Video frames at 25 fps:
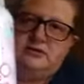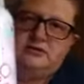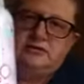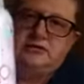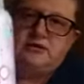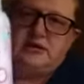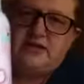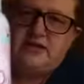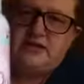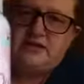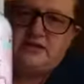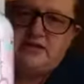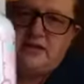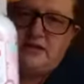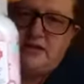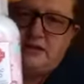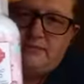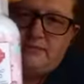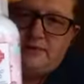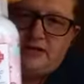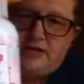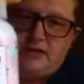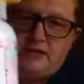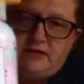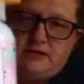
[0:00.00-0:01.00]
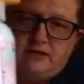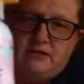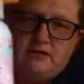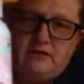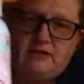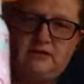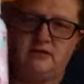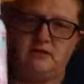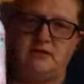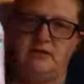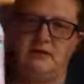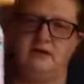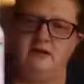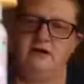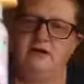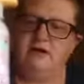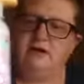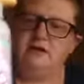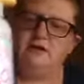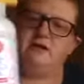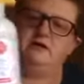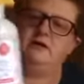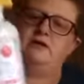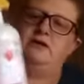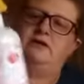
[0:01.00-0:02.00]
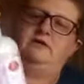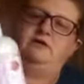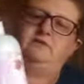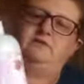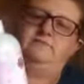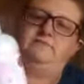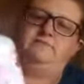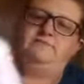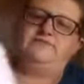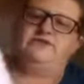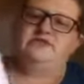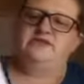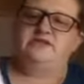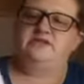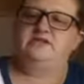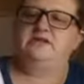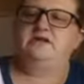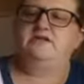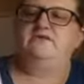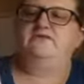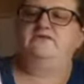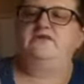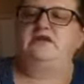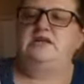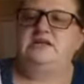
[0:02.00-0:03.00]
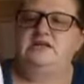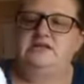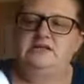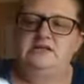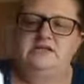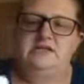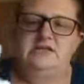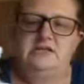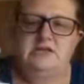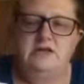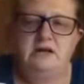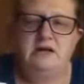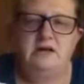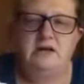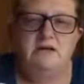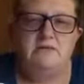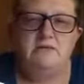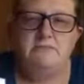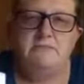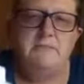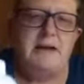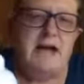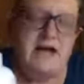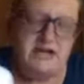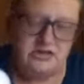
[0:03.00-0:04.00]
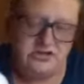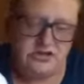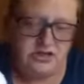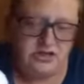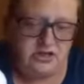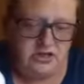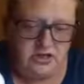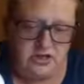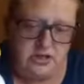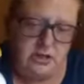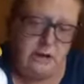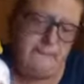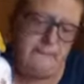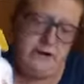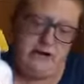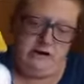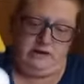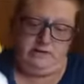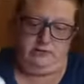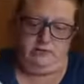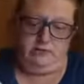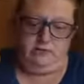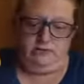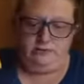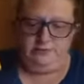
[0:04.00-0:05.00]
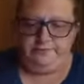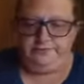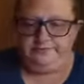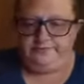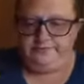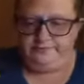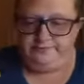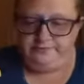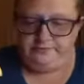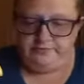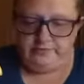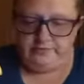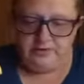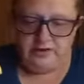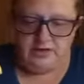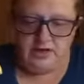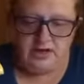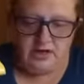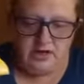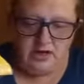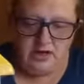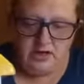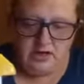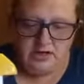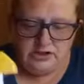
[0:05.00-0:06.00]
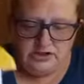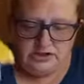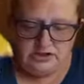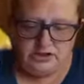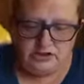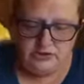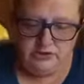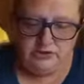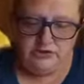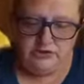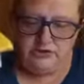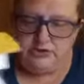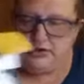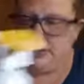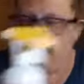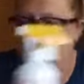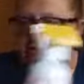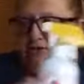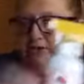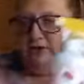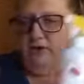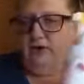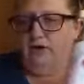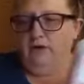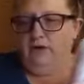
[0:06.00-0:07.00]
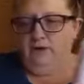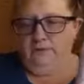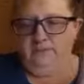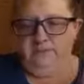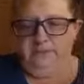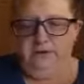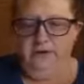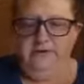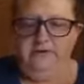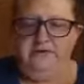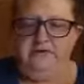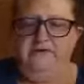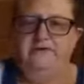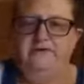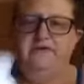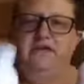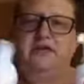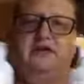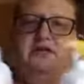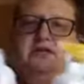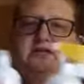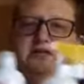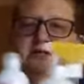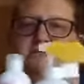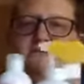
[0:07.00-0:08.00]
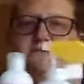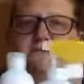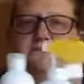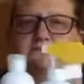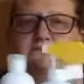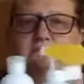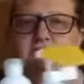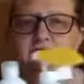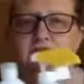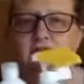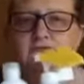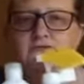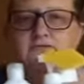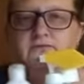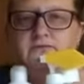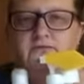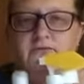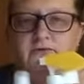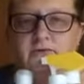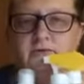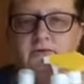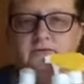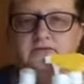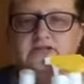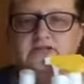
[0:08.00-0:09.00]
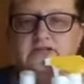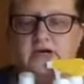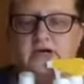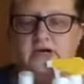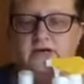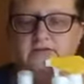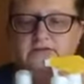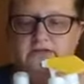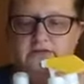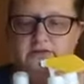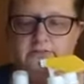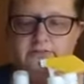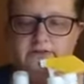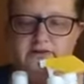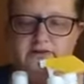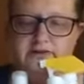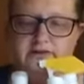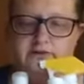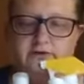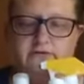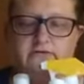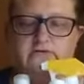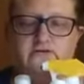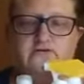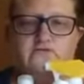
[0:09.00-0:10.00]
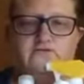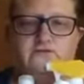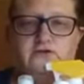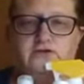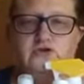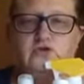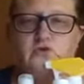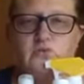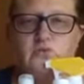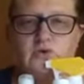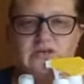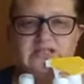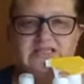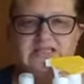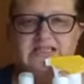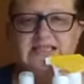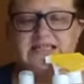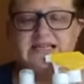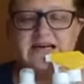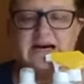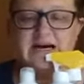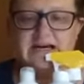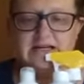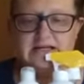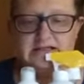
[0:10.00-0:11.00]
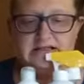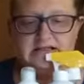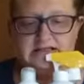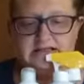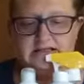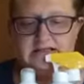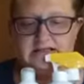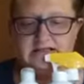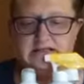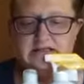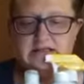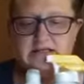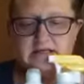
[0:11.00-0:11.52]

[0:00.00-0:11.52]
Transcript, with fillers: Hi, Tammy. Um, this stuff is magic in a bottle. So you get the whole both of these. That comes in a bundle for twenty dollars.